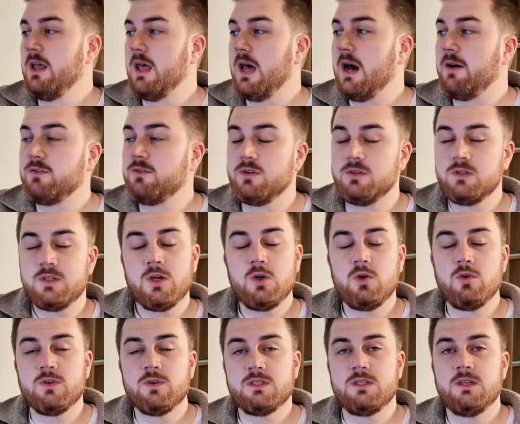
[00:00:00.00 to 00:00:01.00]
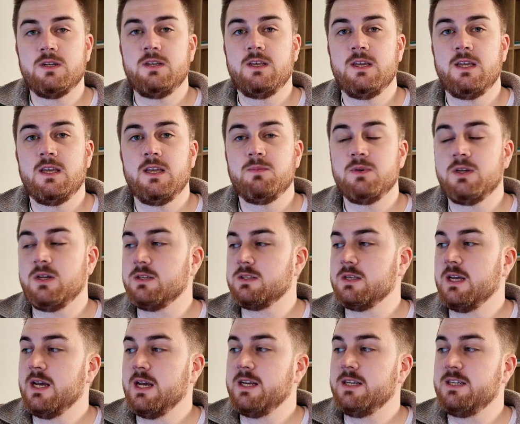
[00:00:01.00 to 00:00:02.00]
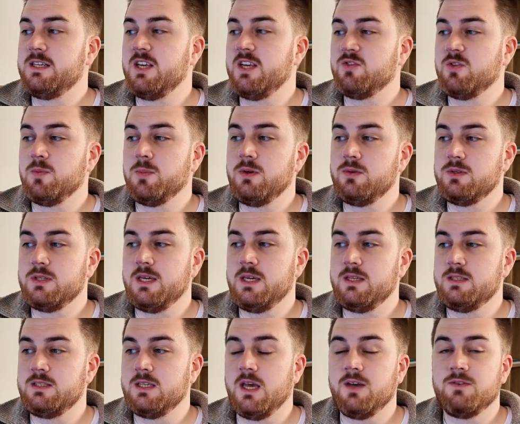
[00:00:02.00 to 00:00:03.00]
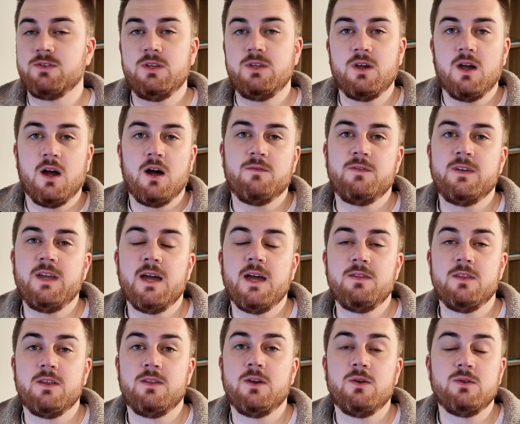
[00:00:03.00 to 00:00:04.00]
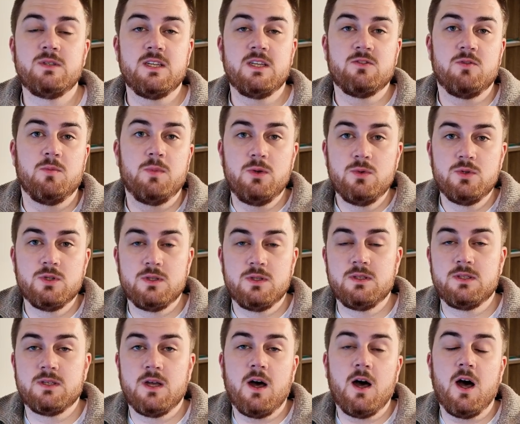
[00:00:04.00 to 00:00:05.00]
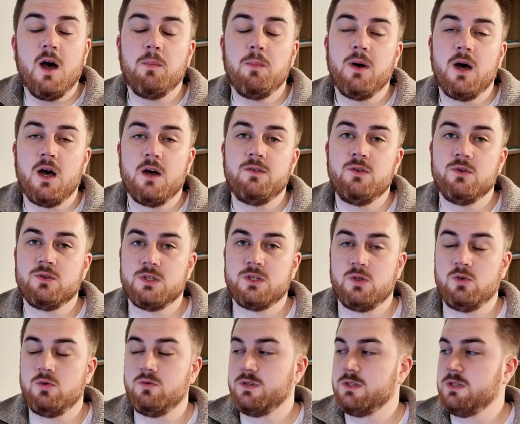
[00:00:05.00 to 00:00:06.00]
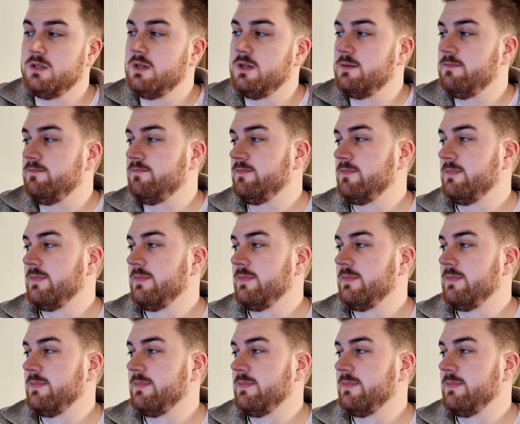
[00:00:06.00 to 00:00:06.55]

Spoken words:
I've done total return here because distributing ETFs, you can't forget that those distributions are part of your total return.